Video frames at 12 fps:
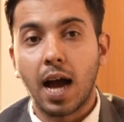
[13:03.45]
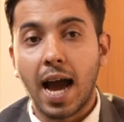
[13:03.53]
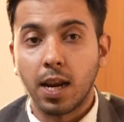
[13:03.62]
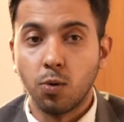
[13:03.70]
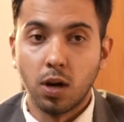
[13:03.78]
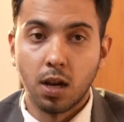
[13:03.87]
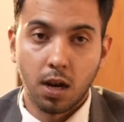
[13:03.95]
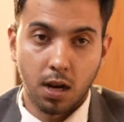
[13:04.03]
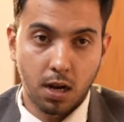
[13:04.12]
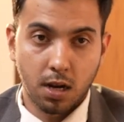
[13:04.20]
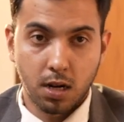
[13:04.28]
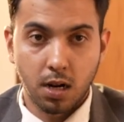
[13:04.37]

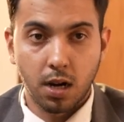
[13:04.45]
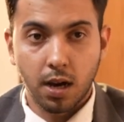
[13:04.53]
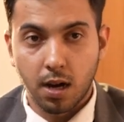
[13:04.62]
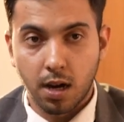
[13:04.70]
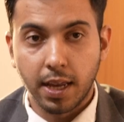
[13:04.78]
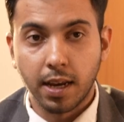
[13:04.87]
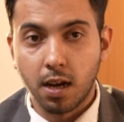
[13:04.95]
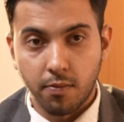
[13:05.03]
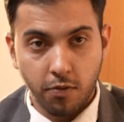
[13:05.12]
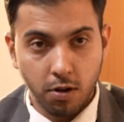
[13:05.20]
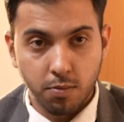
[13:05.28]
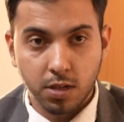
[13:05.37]
annual income
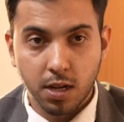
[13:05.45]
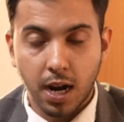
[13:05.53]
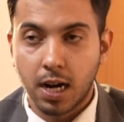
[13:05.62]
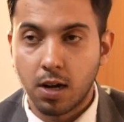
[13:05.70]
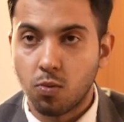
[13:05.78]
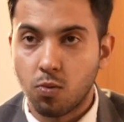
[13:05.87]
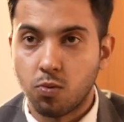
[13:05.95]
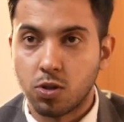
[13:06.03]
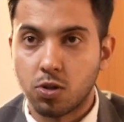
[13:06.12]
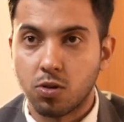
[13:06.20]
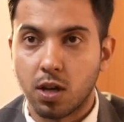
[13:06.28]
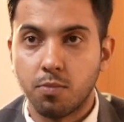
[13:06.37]
from his land,
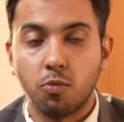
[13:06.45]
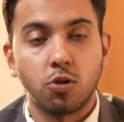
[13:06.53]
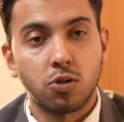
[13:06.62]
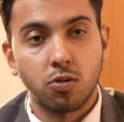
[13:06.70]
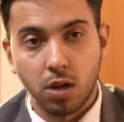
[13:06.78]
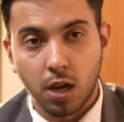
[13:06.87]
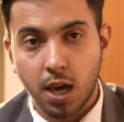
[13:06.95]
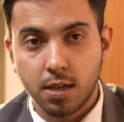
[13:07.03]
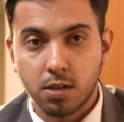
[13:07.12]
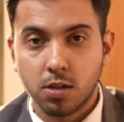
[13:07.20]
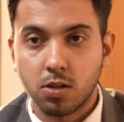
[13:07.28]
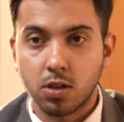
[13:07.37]
which in most of the
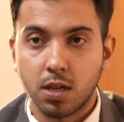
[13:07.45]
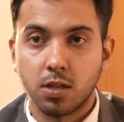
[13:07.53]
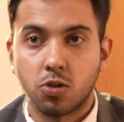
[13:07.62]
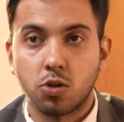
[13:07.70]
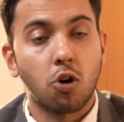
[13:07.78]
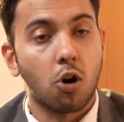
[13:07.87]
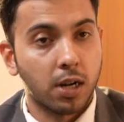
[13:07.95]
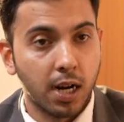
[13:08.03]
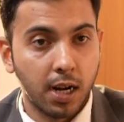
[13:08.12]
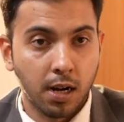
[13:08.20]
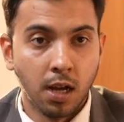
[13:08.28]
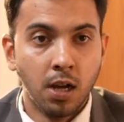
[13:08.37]
cases is drought
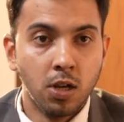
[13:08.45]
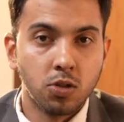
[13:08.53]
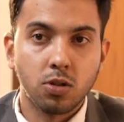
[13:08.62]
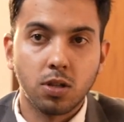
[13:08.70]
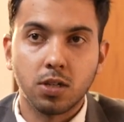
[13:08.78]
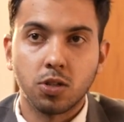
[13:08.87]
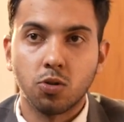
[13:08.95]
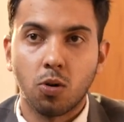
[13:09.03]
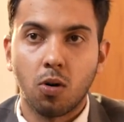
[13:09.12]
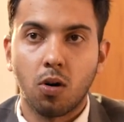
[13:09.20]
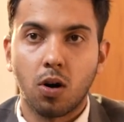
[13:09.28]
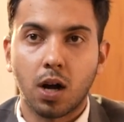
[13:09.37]
hit. So there's
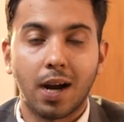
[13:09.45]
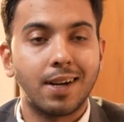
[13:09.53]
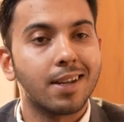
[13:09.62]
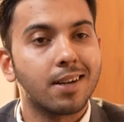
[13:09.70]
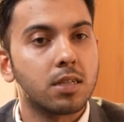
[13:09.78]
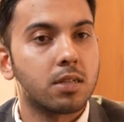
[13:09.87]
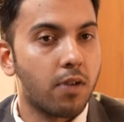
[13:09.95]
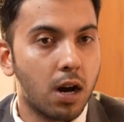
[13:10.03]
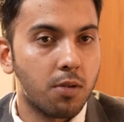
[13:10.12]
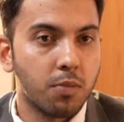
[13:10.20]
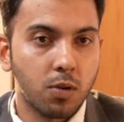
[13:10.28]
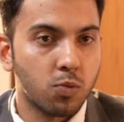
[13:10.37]
no continuous
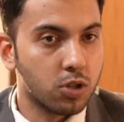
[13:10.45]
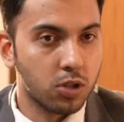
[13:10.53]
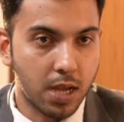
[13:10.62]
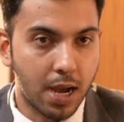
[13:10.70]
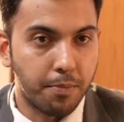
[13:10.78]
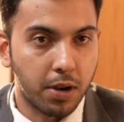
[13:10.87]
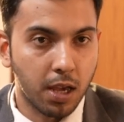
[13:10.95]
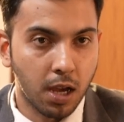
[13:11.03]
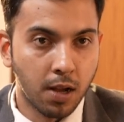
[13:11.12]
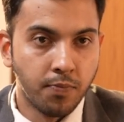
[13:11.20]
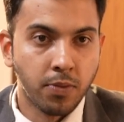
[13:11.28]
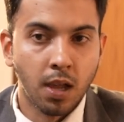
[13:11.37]
farming which is happening.
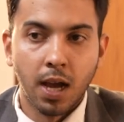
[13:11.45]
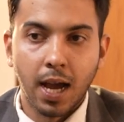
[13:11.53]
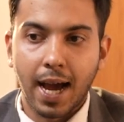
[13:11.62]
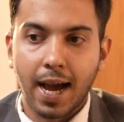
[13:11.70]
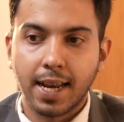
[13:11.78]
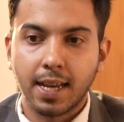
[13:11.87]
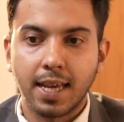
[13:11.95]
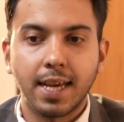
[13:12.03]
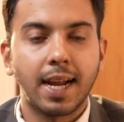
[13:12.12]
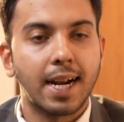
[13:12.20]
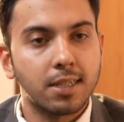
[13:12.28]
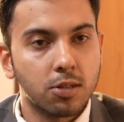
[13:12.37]
And he
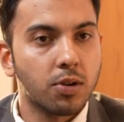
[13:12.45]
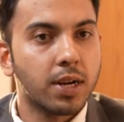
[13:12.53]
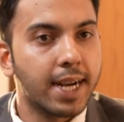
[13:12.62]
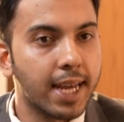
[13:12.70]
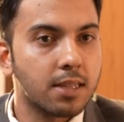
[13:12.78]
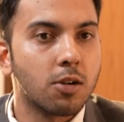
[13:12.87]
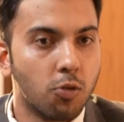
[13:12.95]
gets to retain the